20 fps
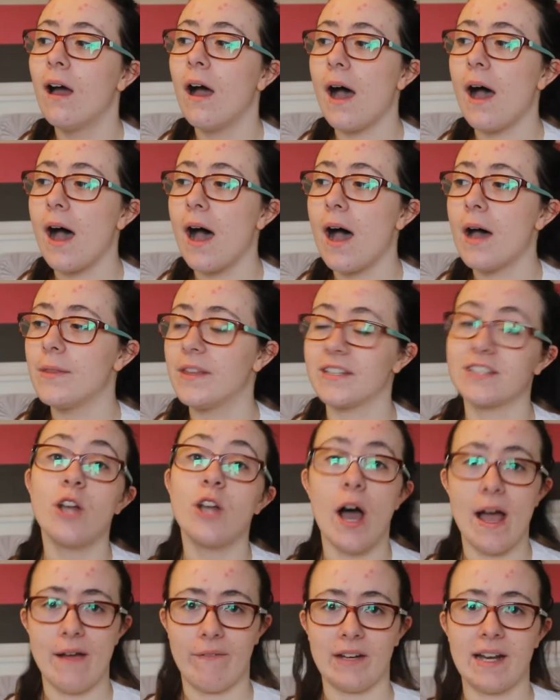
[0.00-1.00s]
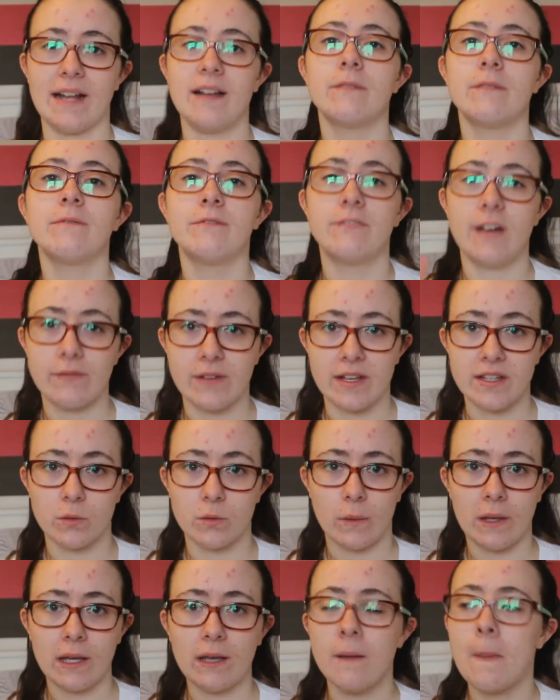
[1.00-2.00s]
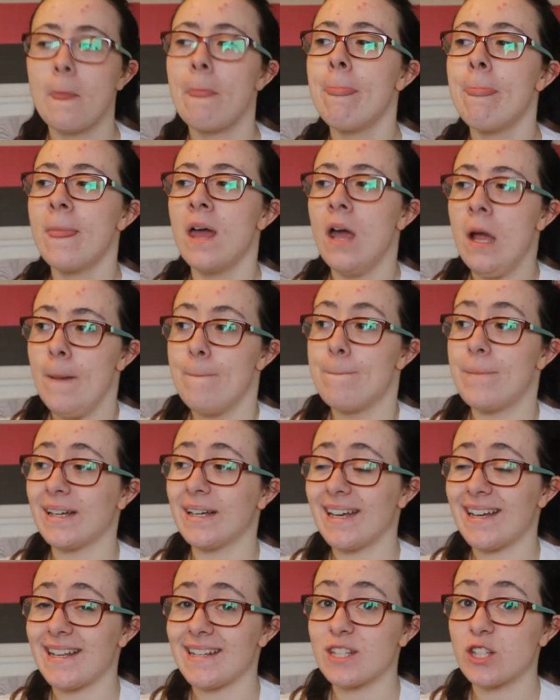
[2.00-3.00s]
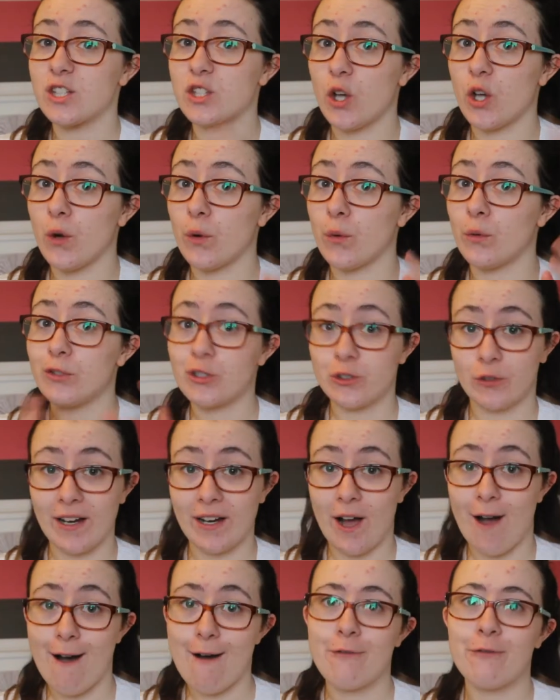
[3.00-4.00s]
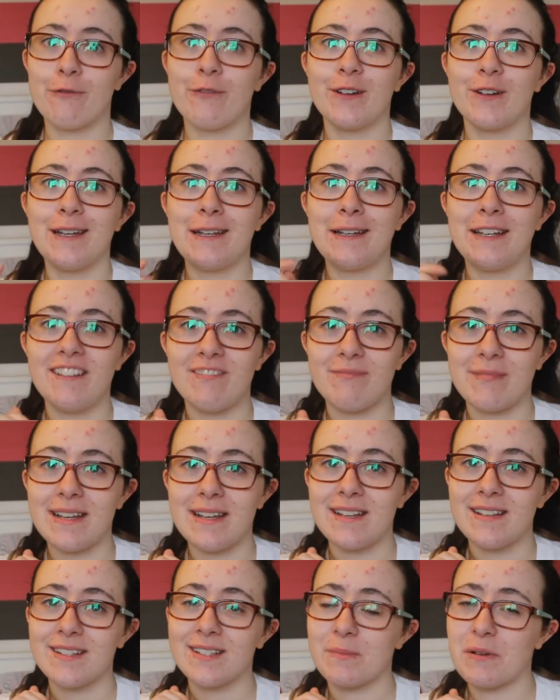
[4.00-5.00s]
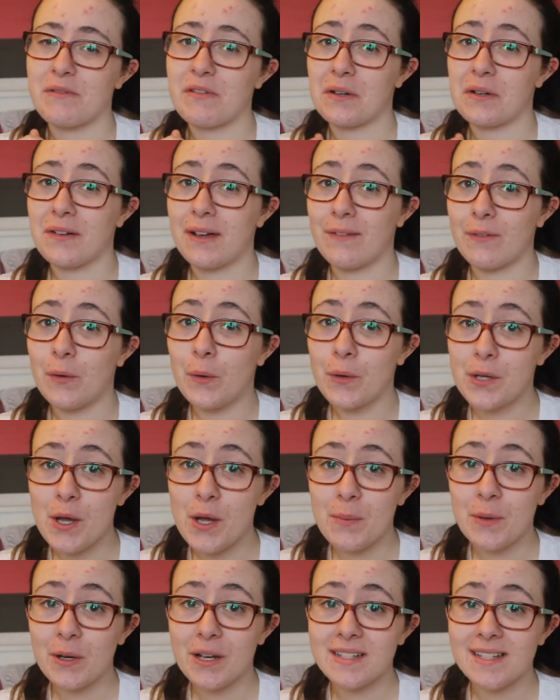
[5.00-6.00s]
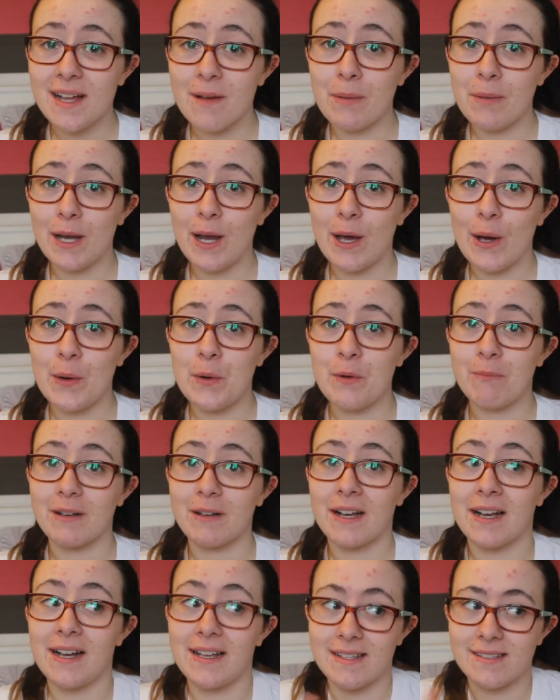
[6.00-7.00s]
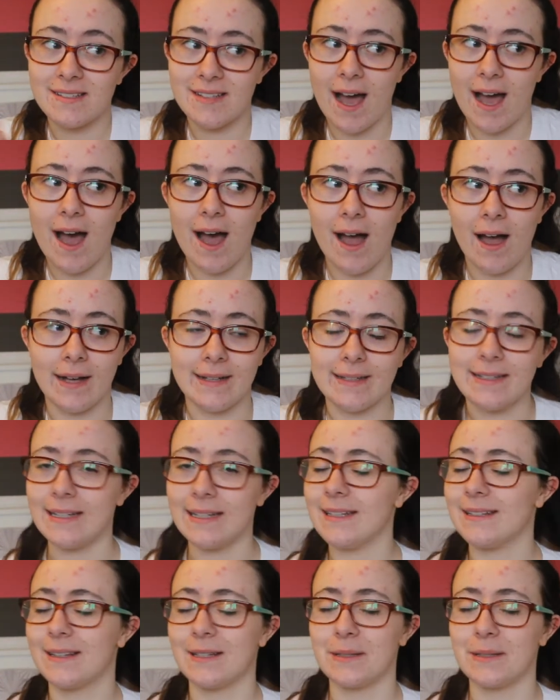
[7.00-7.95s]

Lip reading: That's not every day, 5 days a week. But yes, so straight off, leave me some of your favourite audiobooks down below because I need